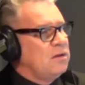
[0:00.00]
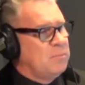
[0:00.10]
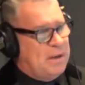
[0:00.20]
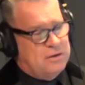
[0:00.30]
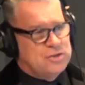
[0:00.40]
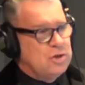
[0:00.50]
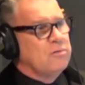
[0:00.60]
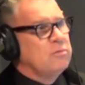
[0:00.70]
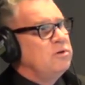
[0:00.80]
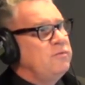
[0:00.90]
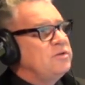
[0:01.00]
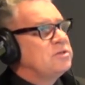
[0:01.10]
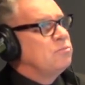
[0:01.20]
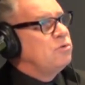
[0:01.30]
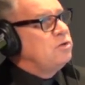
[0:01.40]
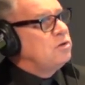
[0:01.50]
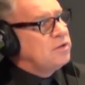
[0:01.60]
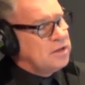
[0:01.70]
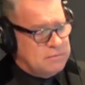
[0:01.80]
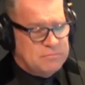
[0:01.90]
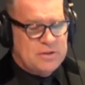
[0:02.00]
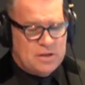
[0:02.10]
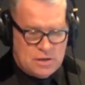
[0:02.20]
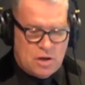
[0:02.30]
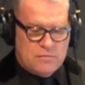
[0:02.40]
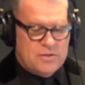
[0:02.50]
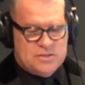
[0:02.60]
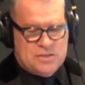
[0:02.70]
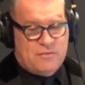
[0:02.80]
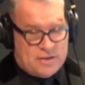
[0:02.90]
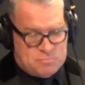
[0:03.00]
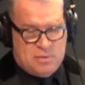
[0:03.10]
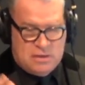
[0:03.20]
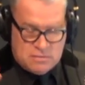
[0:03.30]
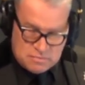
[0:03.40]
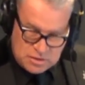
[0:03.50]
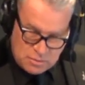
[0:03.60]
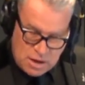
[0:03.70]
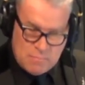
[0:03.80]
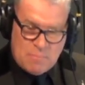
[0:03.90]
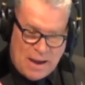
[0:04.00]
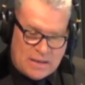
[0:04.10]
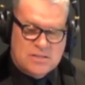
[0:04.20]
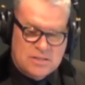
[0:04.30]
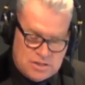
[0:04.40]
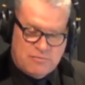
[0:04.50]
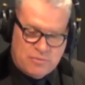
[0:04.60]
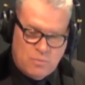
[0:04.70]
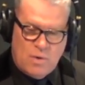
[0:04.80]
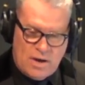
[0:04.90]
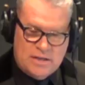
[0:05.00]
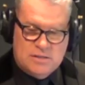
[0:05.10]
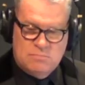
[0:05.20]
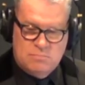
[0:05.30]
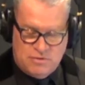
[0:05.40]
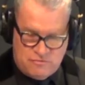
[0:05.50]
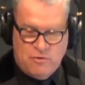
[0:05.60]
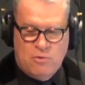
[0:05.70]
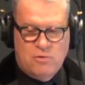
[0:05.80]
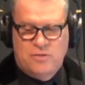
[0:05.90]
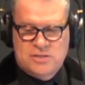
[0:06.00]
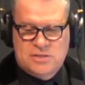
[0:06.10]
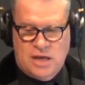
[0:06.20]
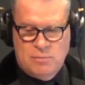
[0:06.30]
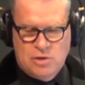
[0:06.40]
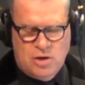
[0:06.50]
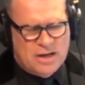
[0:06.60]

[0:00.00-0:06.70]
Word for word: about genre movies, the more you know that, that a lot of this stuff has been, you know, unpacked in different ways before this came along.